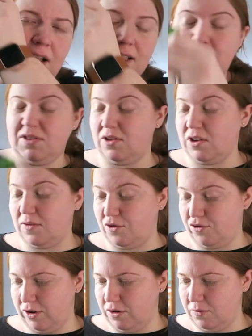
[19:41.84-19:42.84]
There was a lot of
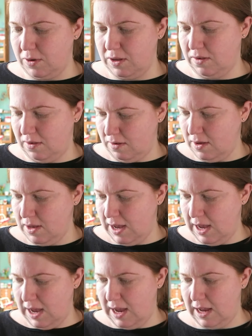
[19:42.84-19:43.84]
truck ones,
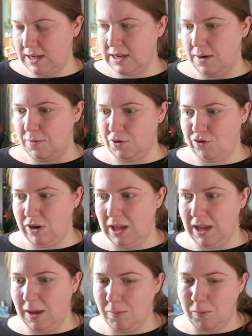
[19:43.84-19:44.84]
and I was
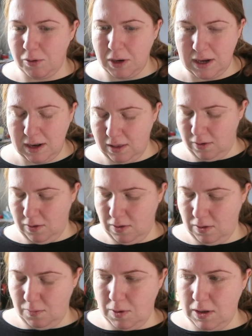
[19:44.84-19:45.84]
dreading him print
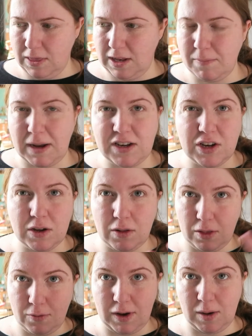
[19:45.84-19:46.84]
the one that matching
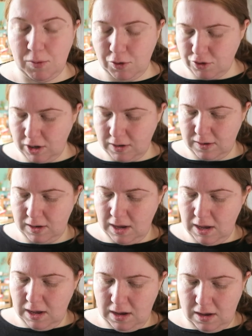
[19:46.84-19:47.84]
all the rainbow trucks
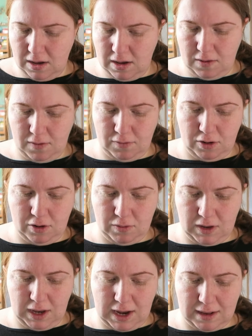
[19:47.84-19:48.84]
of the
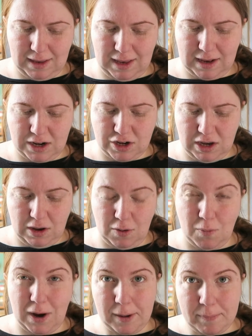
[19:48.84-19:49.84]
clothes he has is actually
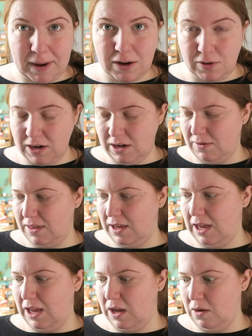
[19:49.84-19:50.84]
a white background. I was
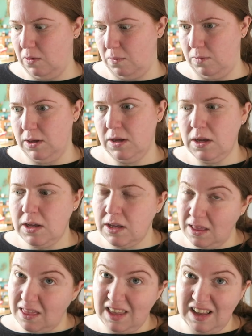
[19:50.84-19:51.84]
thinking, oh,
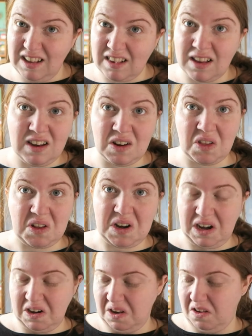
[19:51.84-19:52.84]
This in Northern
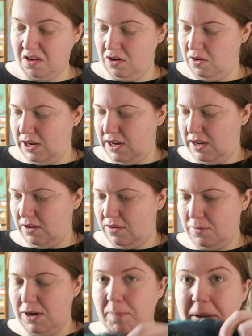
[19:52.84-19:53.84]
Ireland is not a good idea.
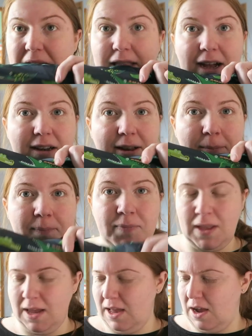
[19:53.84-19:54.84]
So when he picked that,
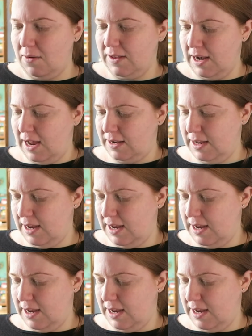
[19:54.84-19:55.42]
I was glad.